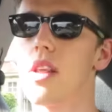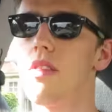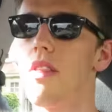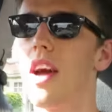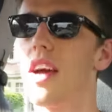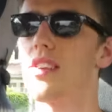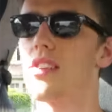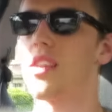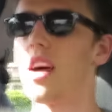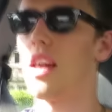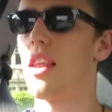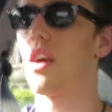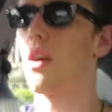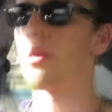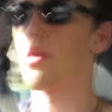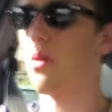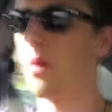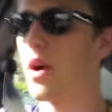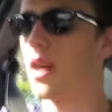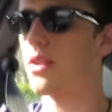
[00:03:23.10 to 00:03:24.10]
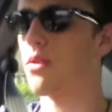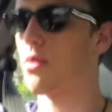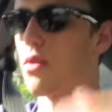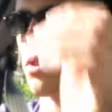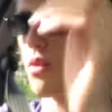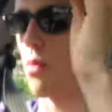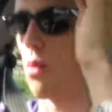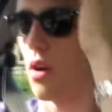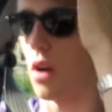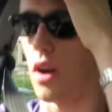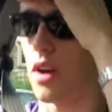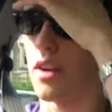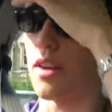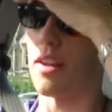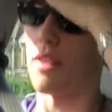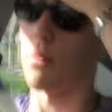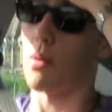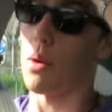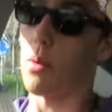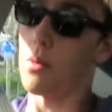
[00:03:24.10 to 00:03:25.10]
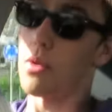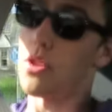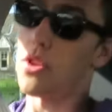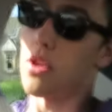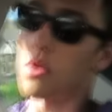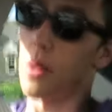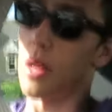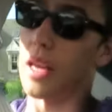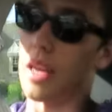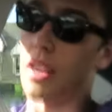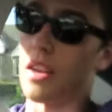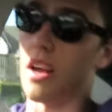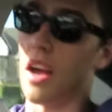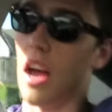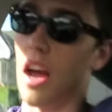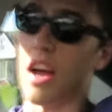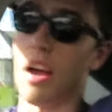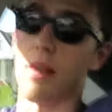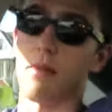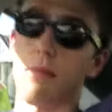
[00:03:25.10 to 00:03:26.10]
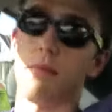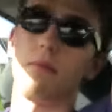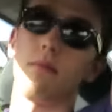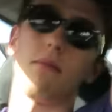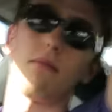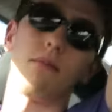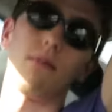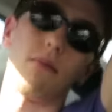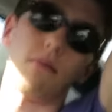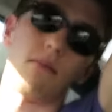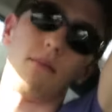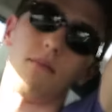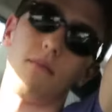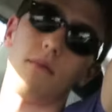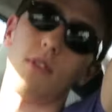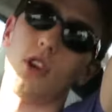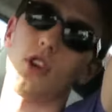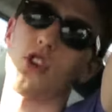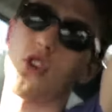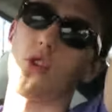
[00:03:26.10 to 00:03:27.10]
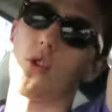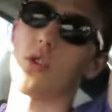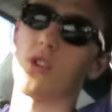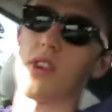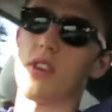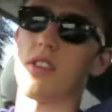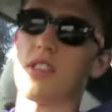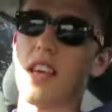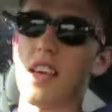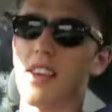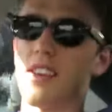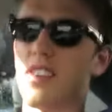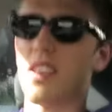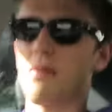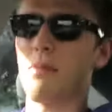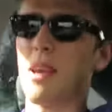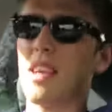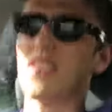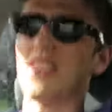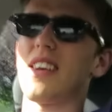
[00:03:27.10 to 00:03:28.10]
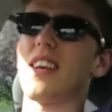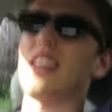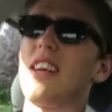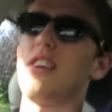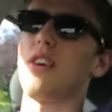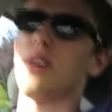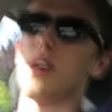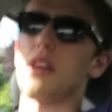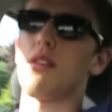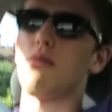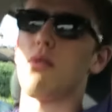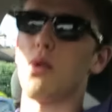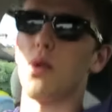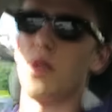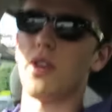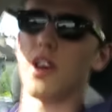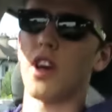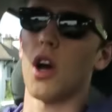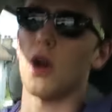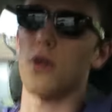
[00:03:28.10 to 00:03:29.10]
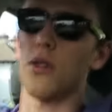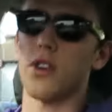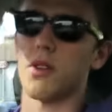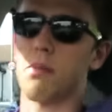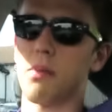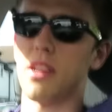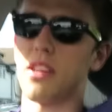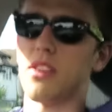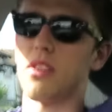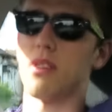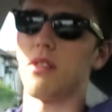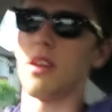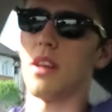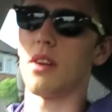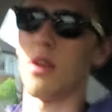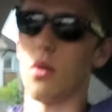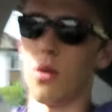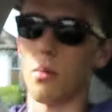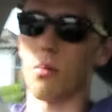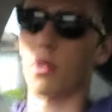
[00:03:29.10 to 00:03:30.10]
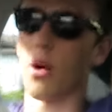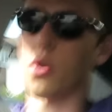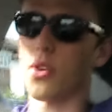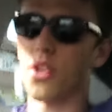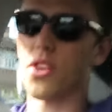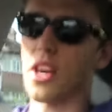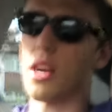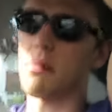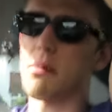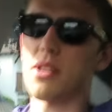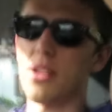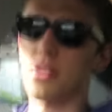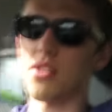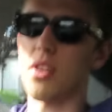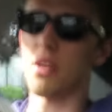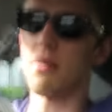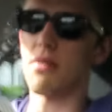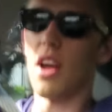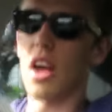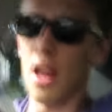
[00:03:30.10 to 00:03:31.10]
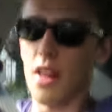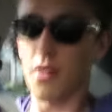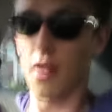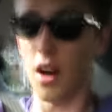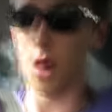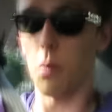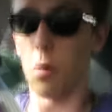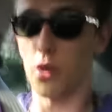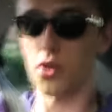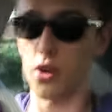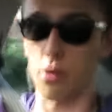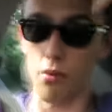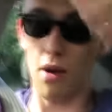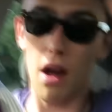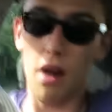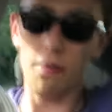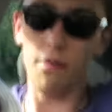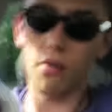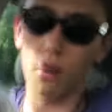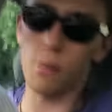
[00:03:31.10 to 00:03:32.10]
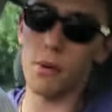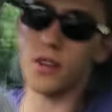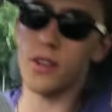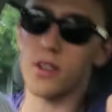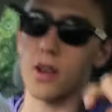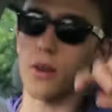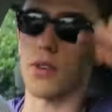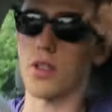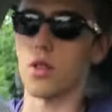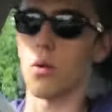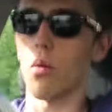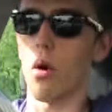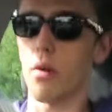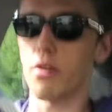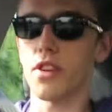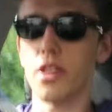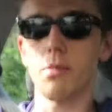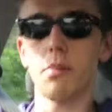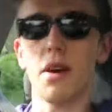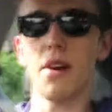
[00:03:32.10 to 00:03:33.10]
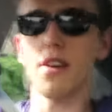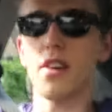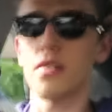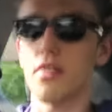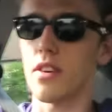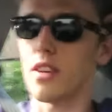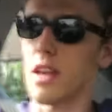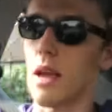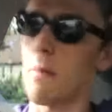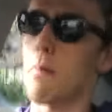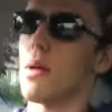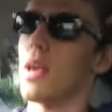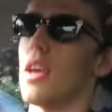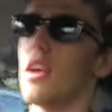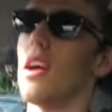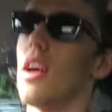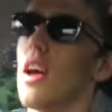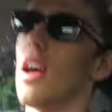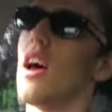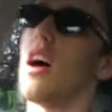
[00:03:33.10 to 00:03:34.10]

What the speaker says: That's that, though. Otherwise, we was at work and we was doing assorted things. I'm basically looking through all the code that's been done and all the prototyping stuff that I wasn't around for because I was in the warranty period of the DMP.